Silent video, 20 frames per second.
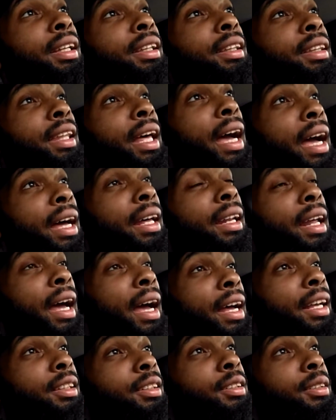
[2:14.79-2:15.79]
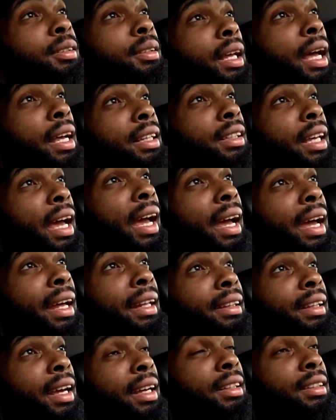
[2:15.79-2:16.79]
that has had
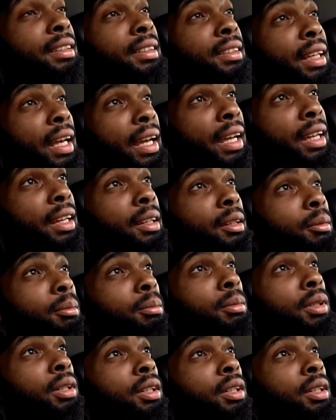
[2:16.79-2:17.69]
that same